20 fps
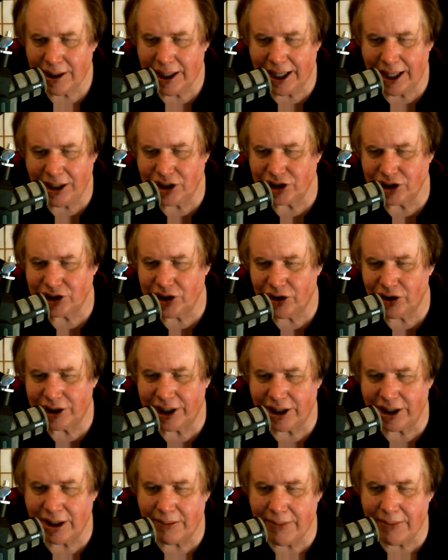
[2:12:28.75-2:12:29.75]
He just
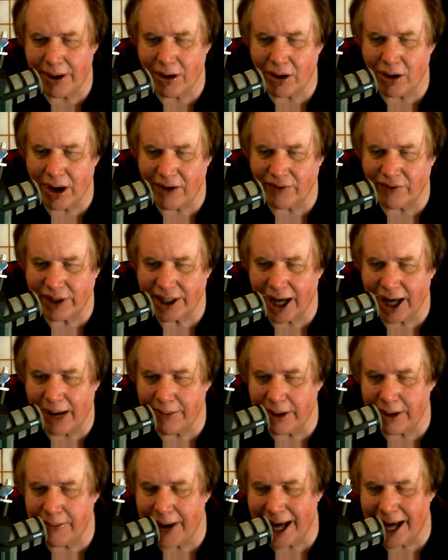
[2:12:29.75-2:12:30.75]
looked in the mirror every
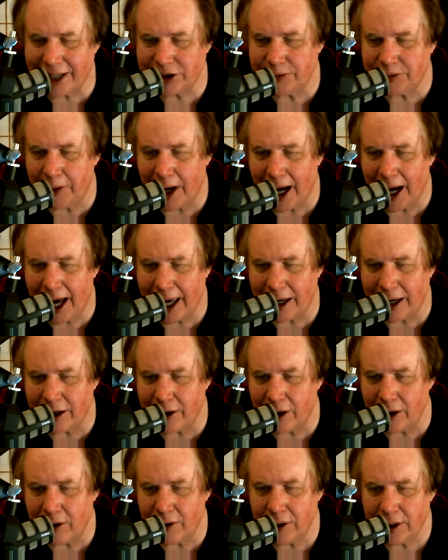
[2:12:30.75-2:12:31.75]
time he passed by, you
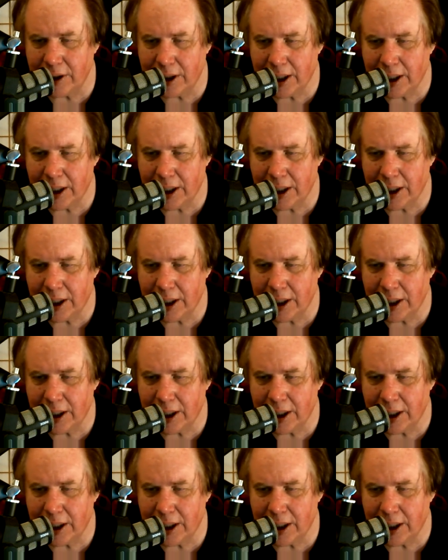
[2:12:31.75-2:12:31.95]
know.